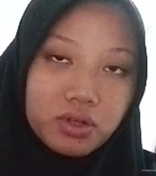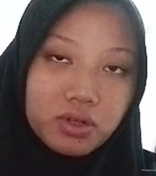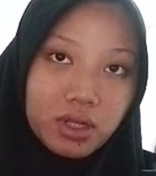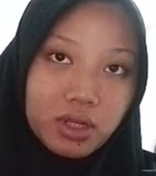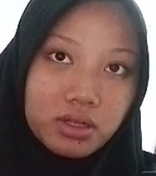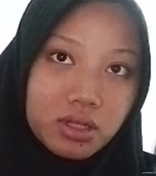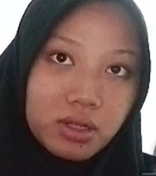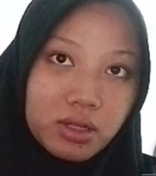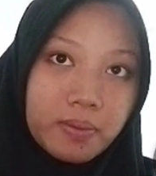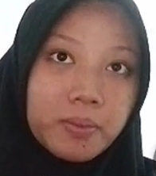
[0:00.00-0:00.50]

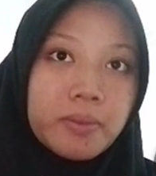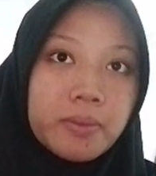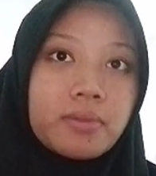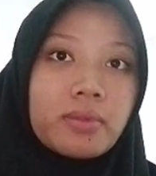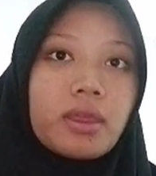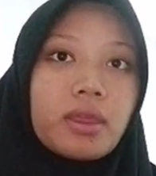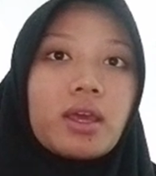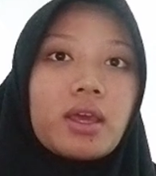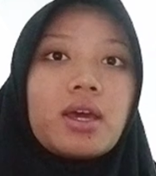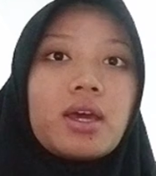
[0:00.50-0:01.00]
including
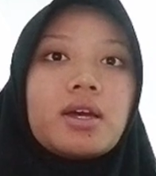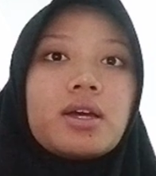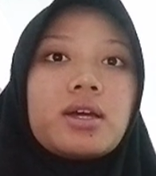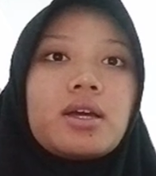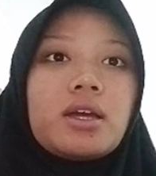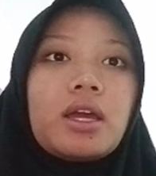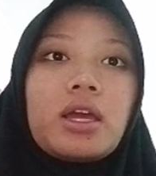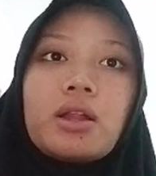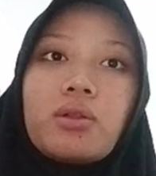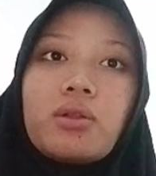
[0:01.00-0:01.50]

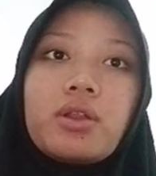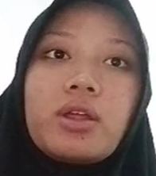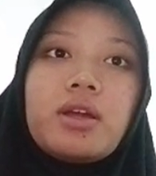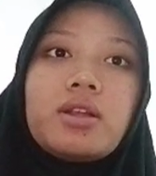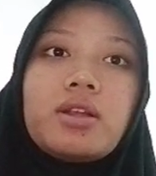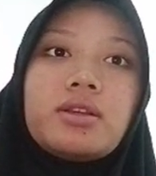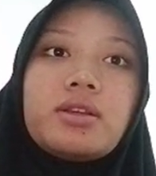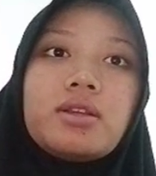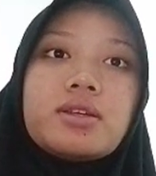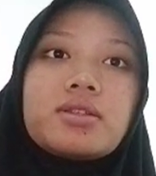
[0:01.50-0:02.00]

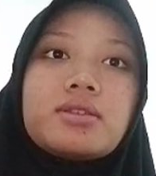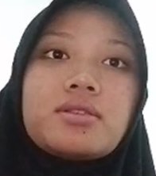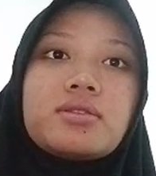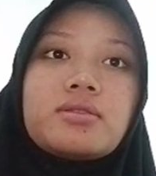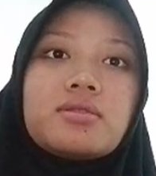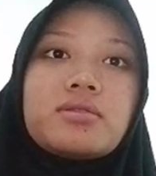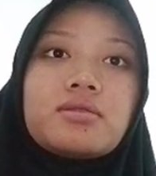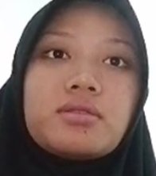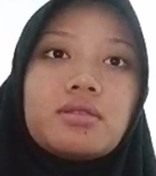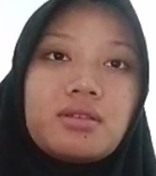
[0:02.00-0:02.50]
the
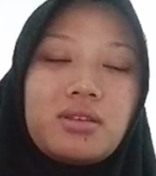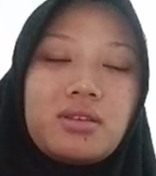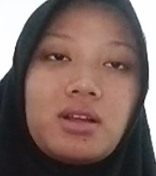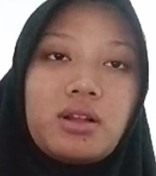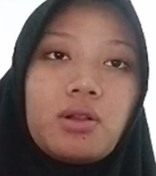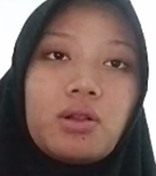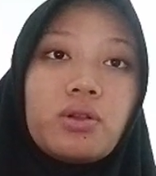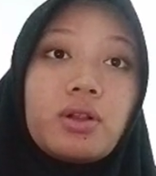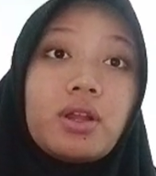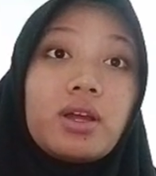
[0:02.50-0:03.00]

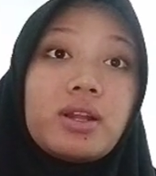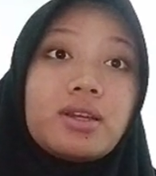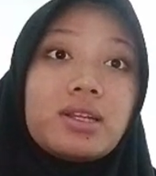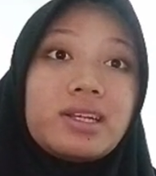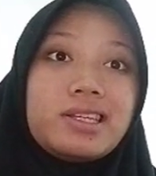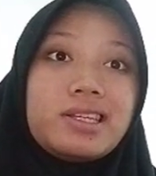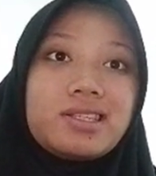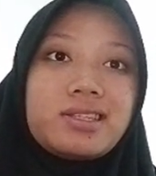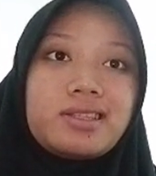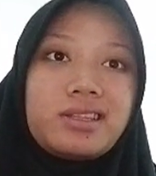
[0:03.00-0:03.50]
distinction
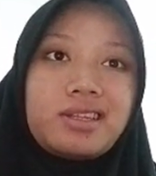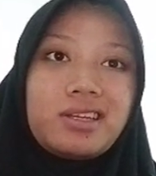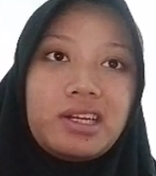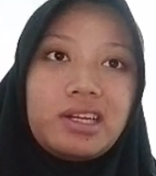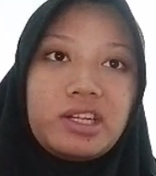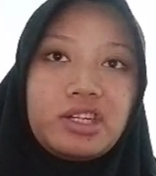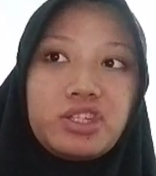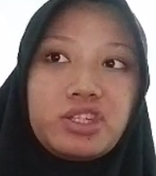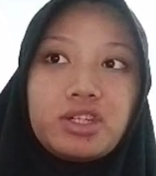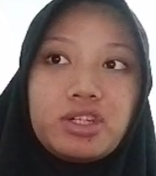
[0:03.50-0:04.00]

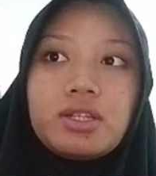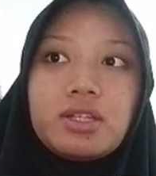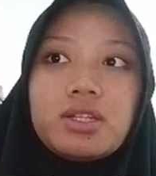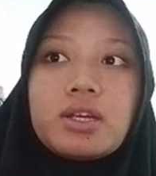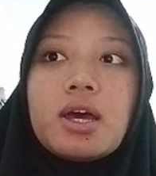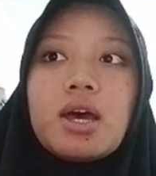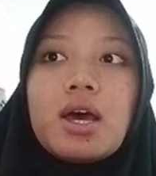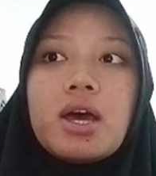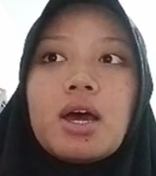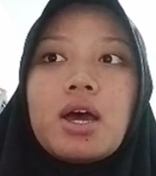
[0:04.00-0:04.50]
between
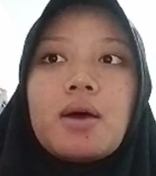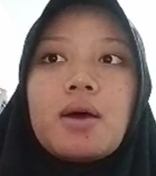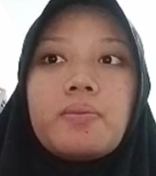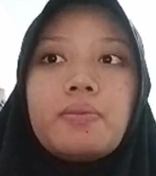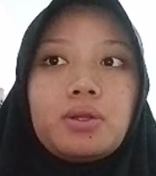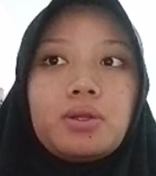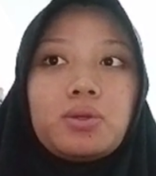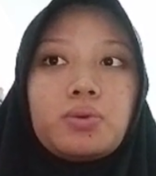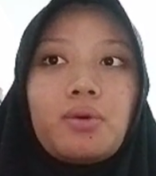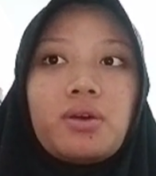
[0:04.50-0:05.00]
short-term
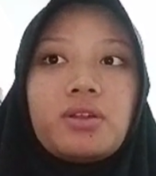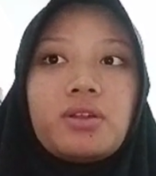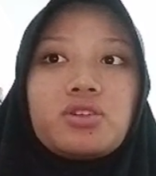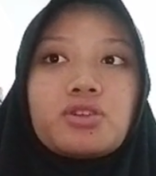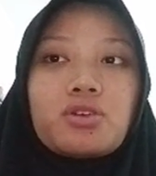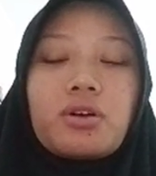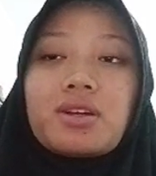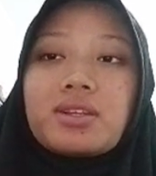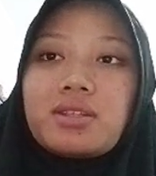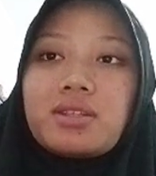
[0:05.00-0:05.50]
and
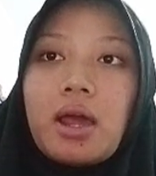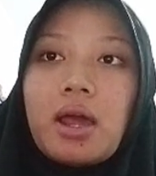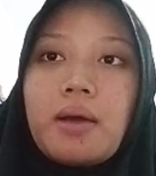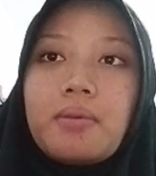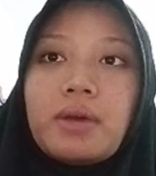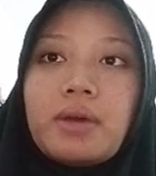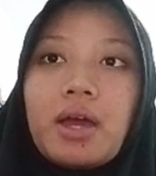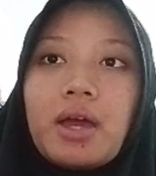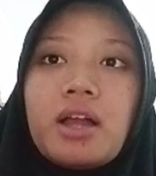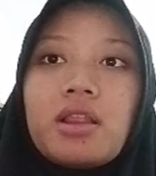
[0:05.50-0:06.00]
long-term
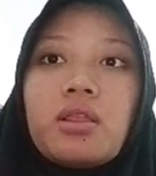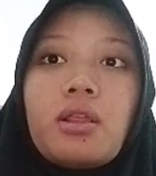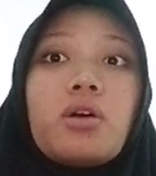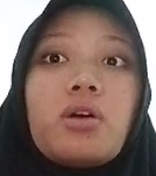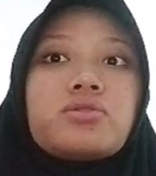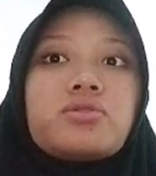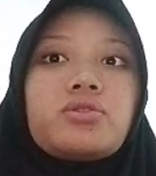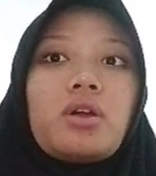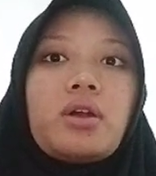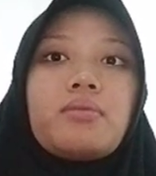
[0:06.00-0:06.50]
memory,
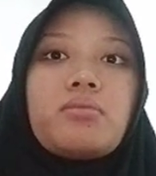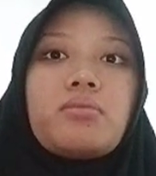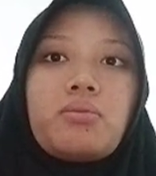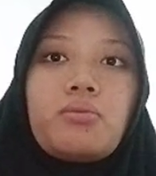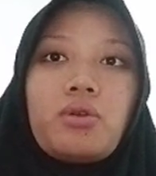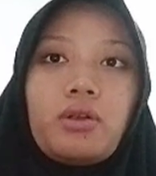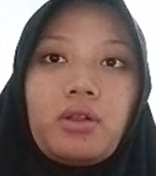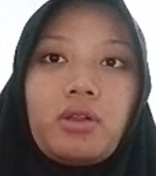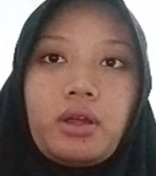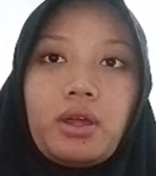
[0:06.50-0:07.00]
as
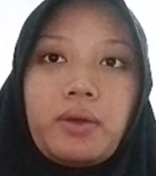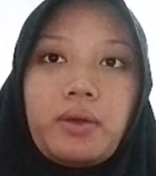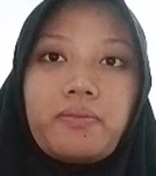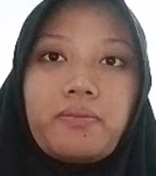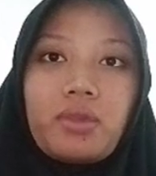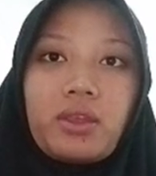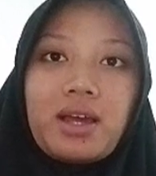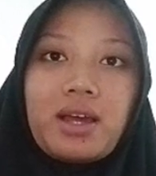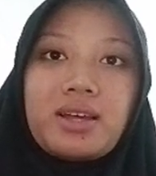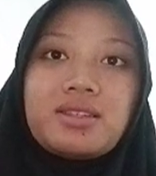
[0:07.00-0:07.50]

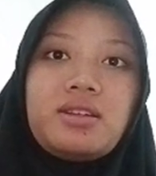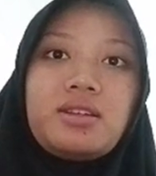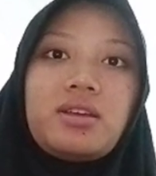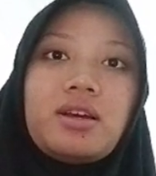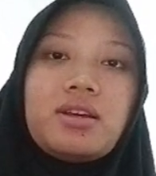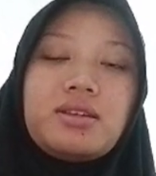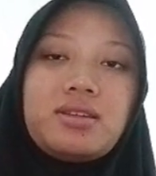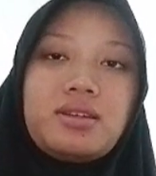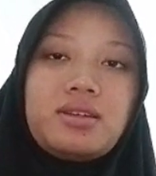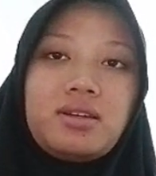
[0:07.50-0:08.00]

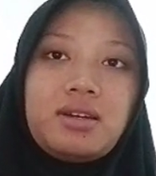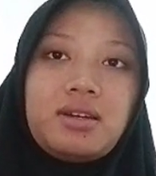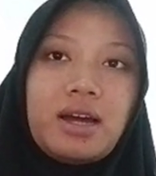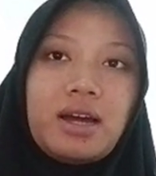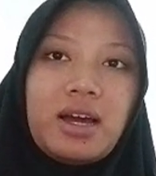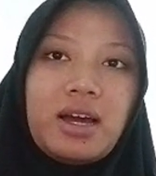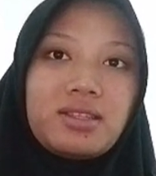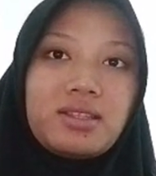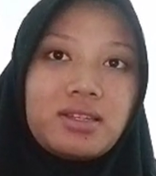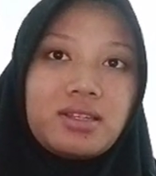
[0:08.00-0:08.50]
discussed by
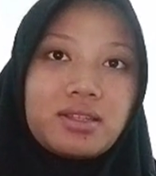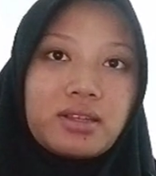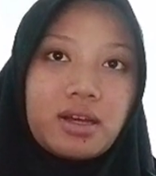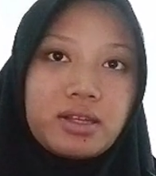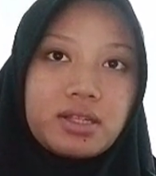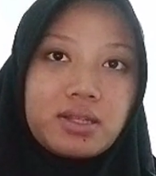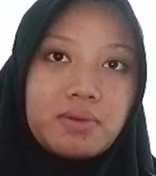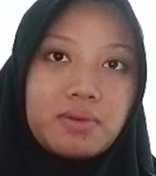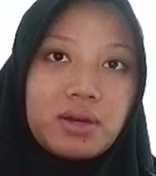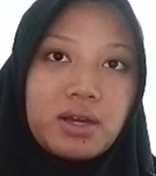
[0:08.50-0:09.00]

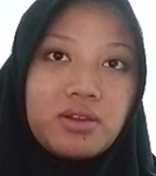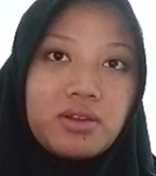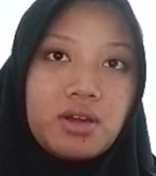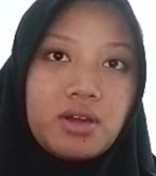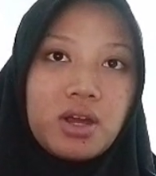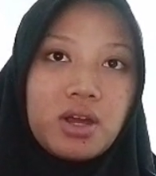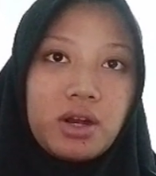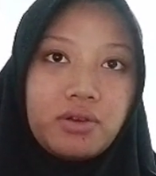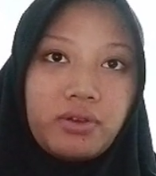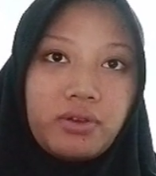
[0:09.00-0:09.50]
Rivers et
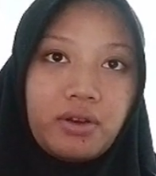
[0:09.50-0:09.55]
al.